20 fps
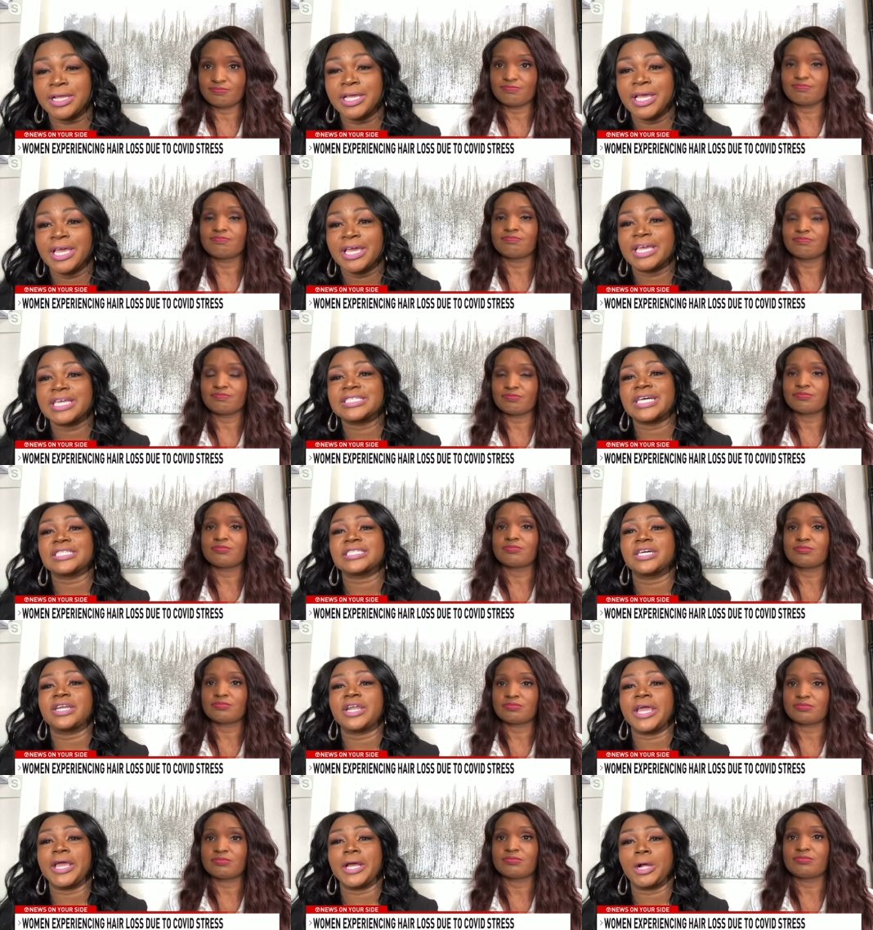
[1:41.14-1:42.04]
Speaker 1: because that's going
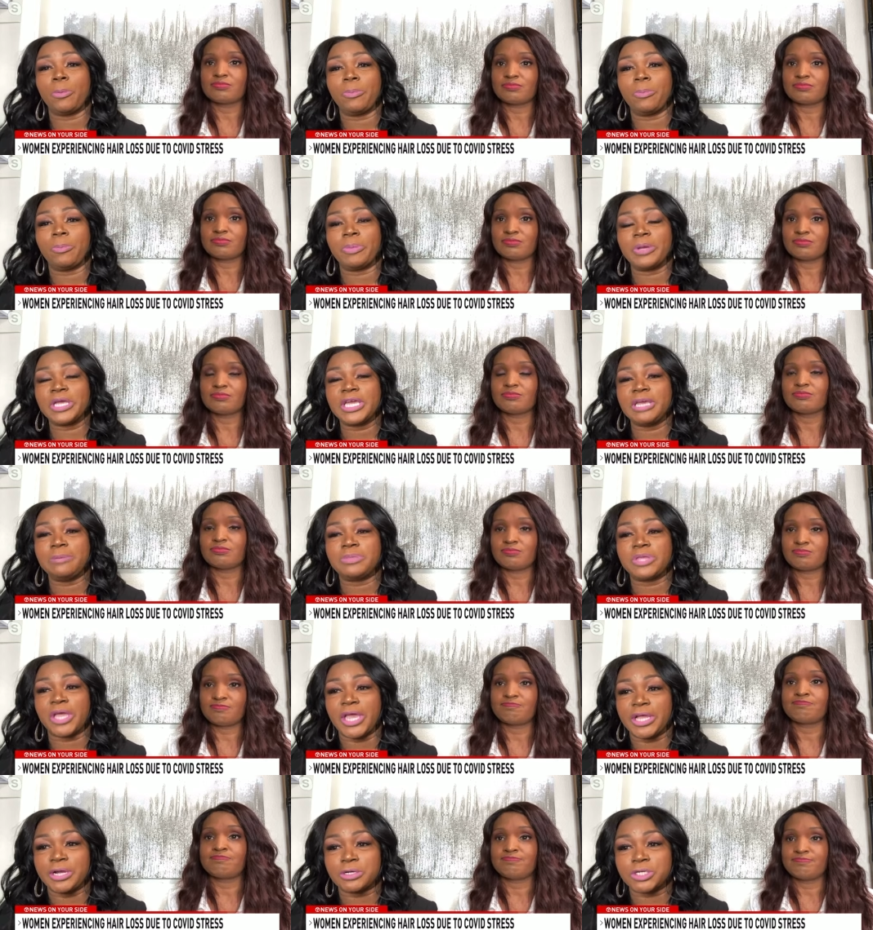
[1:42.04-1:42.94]
to help and keep the
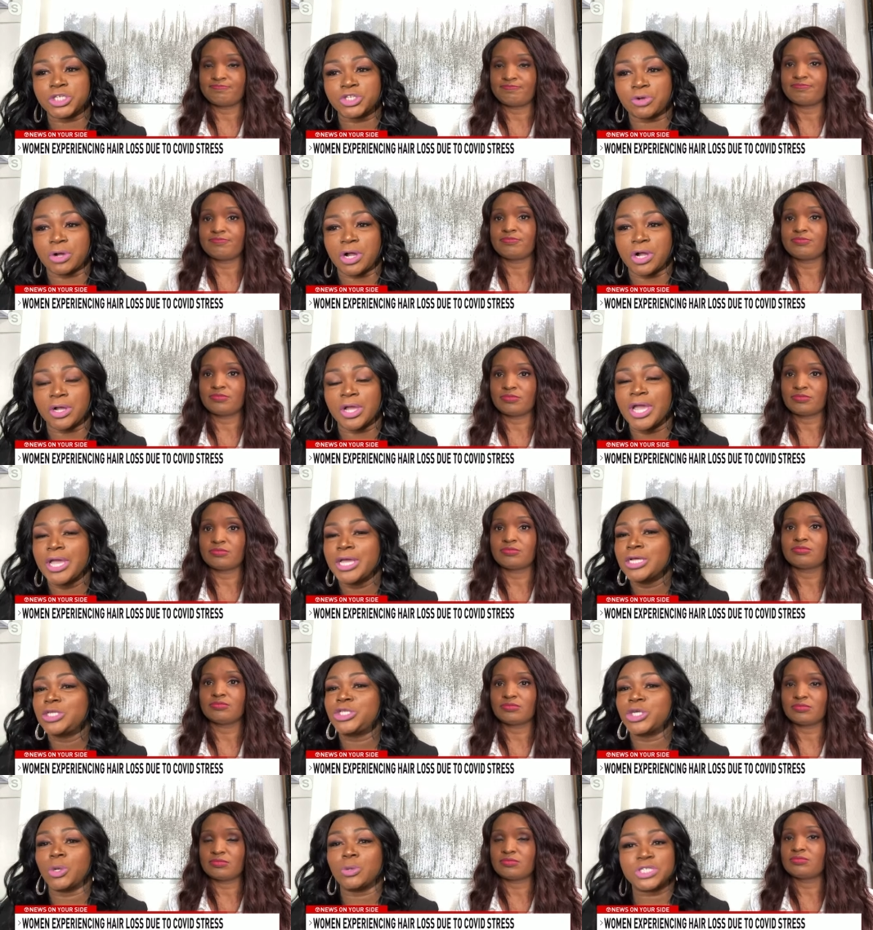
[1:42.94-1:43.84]
hair strong
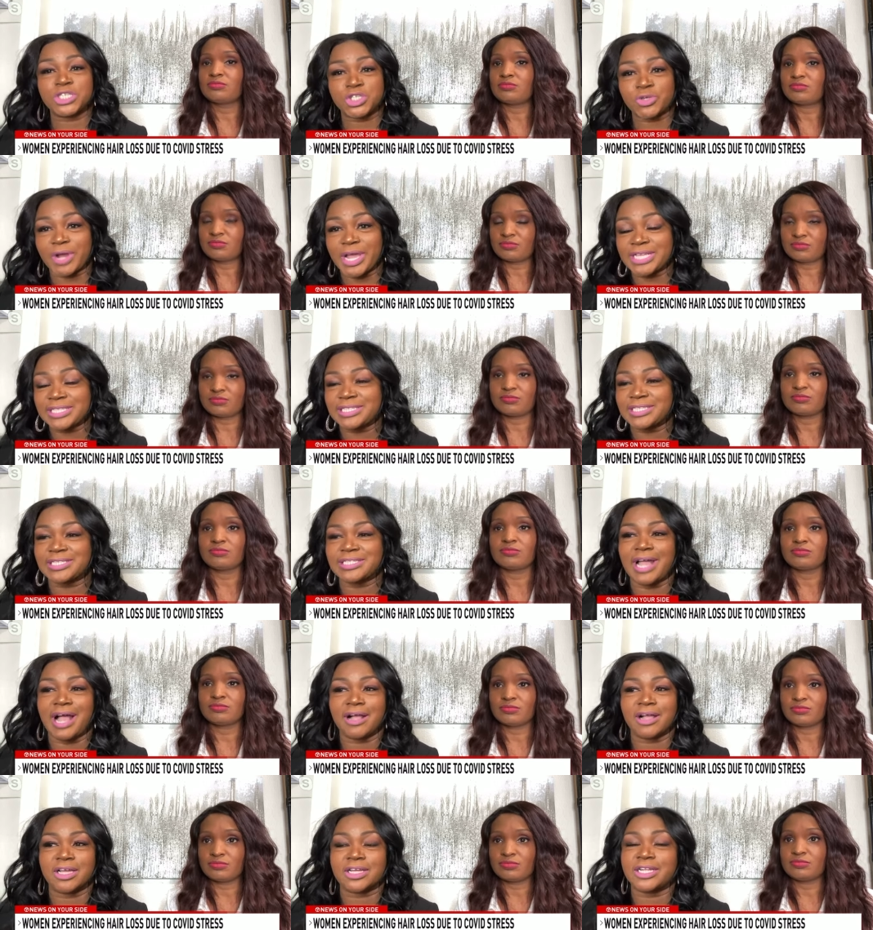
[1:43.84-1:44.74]
don't stress it's not
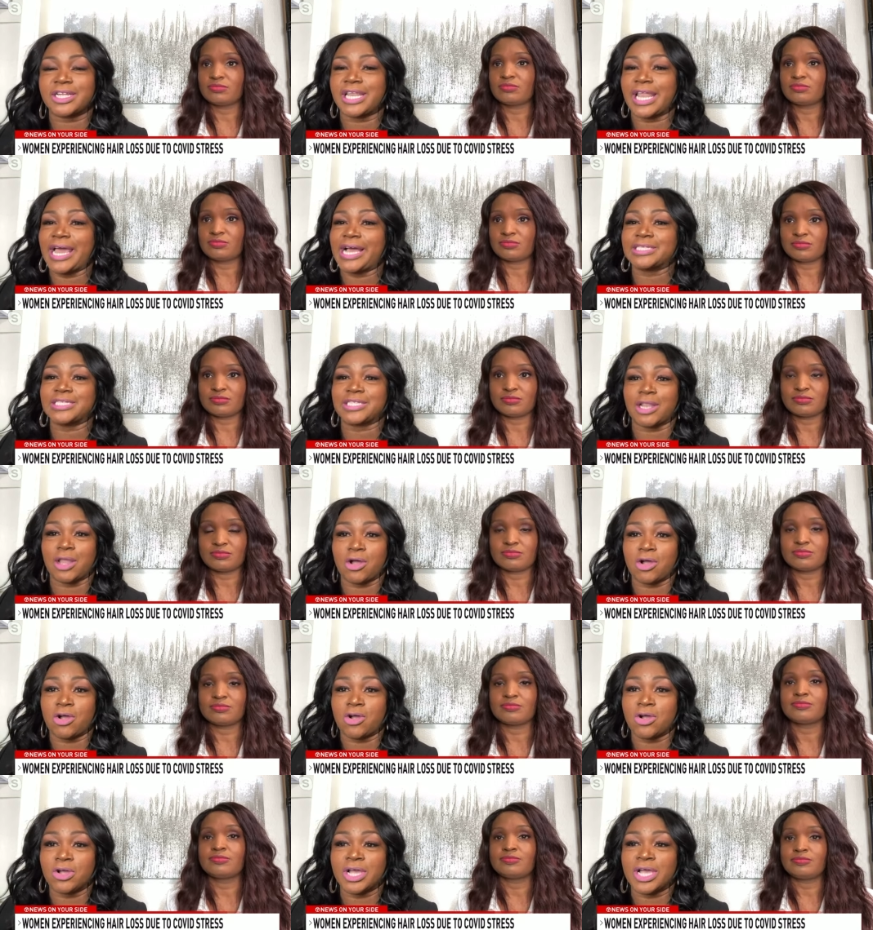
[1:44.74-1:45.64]
going to last
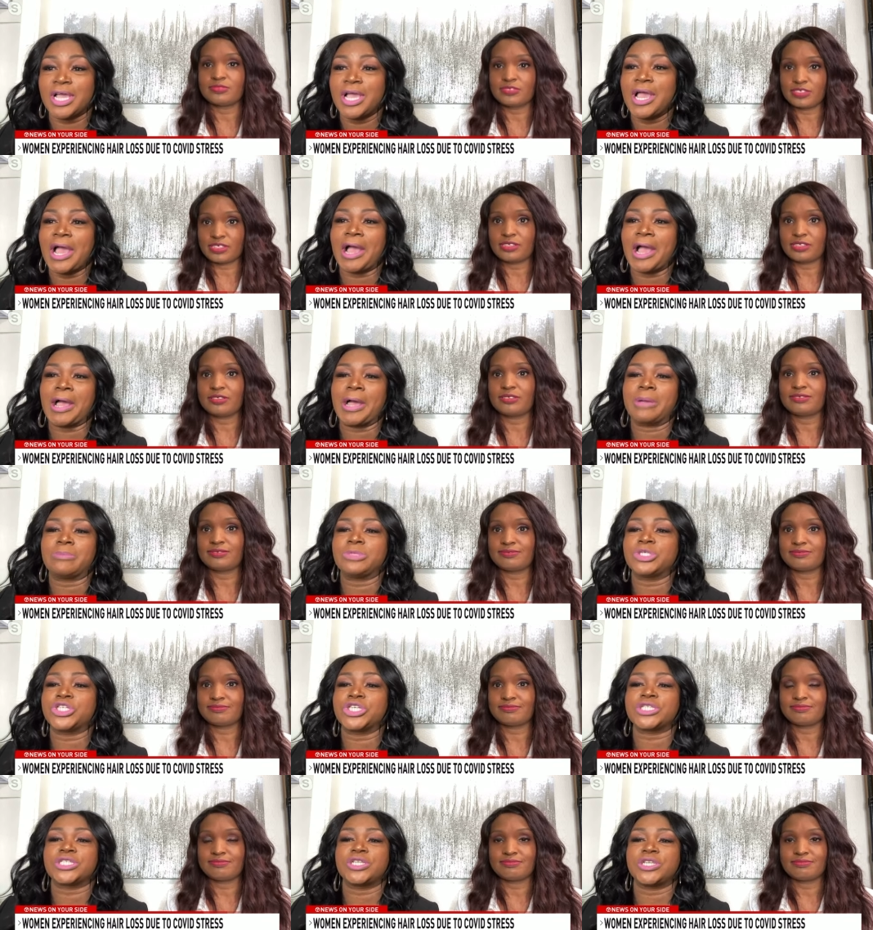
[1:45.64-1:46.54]
long um,
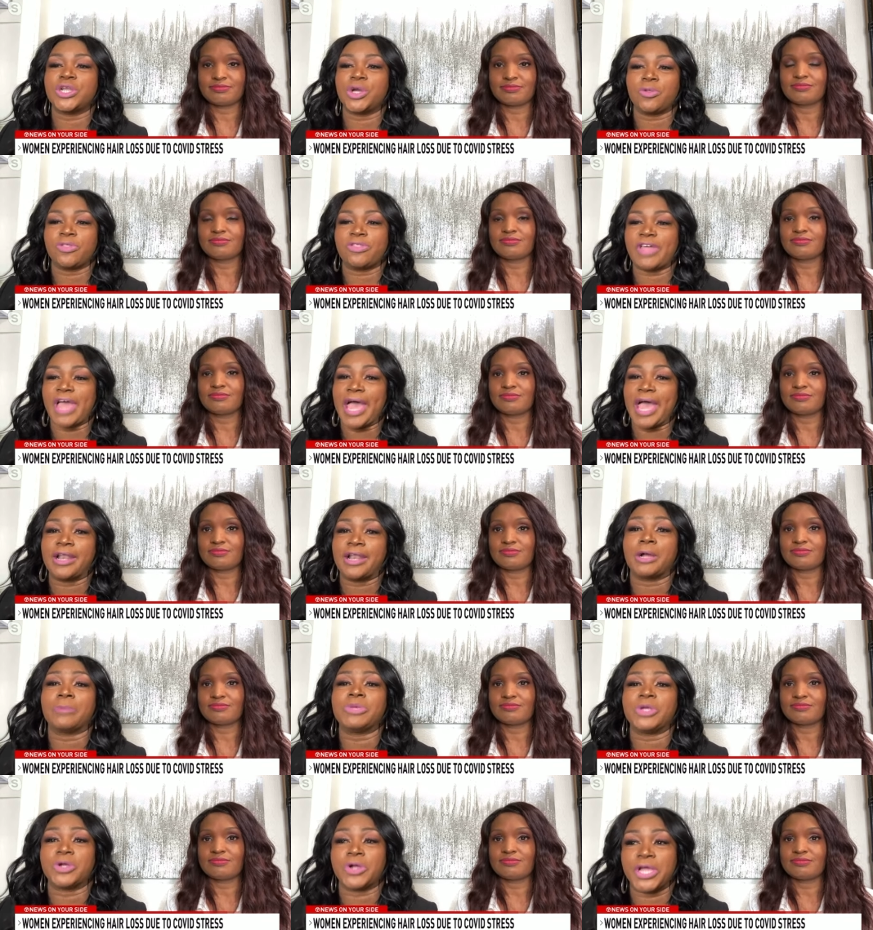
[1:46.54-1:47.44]
just know that um,
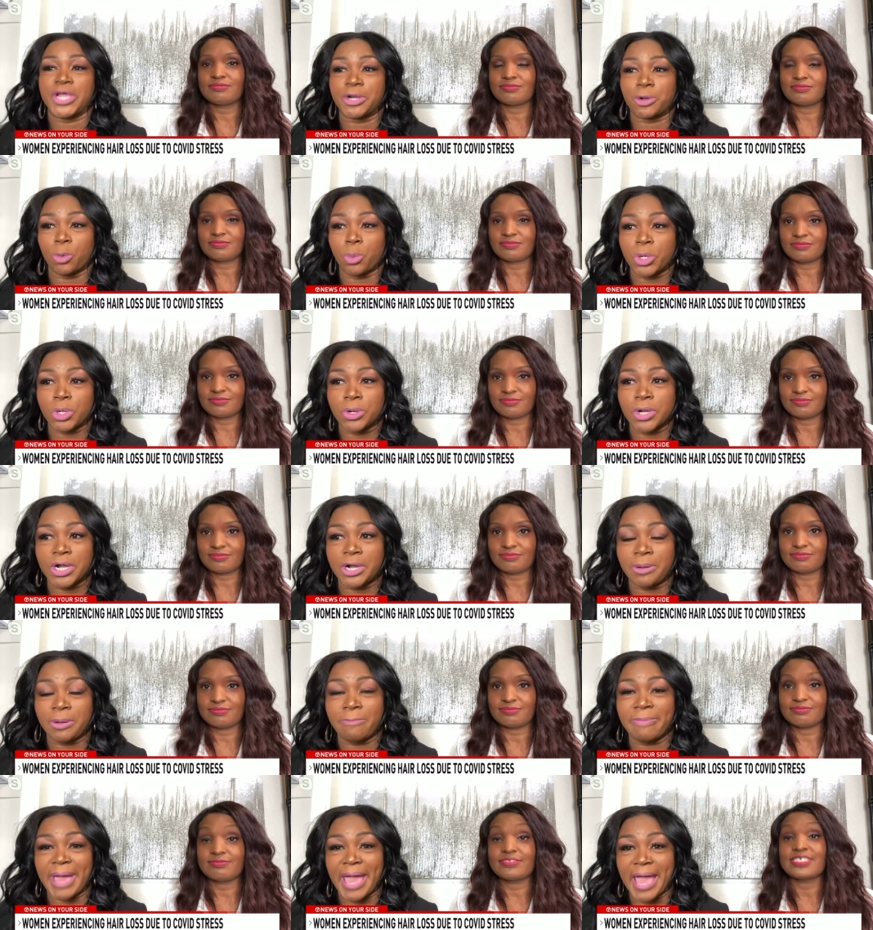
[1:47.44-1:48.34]
your hair will come
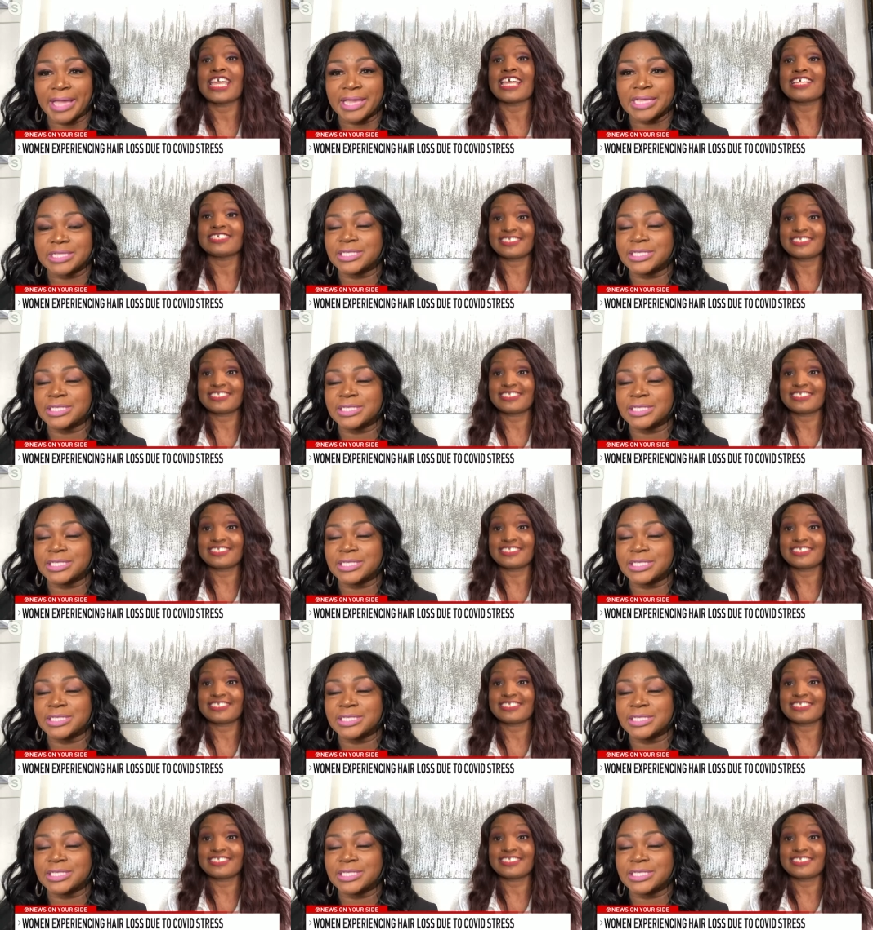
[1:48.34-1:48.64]
back it's